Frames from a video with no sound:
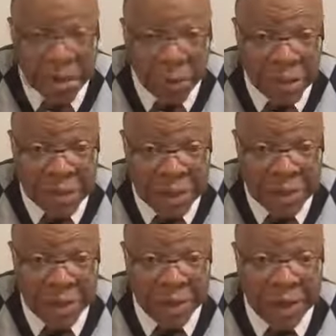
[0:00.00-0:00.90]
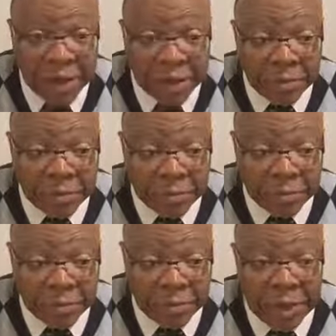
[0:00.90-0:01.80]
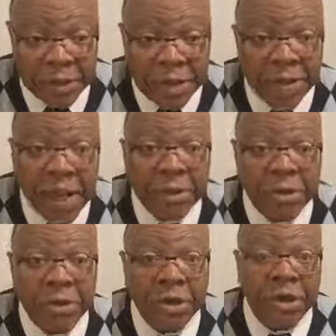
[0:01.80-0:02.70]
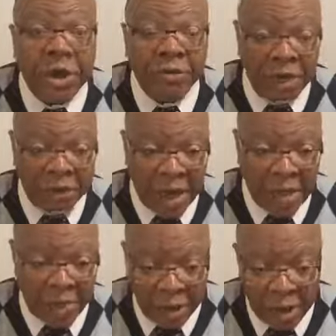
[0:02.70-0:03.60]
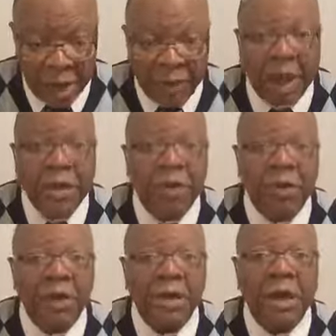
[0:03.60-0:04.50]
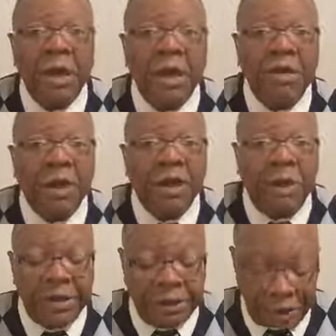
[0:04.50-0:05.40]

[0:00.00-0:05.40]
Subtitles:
arisen a generation. Judges chapter 2 and 10, for example. There has arisen a generation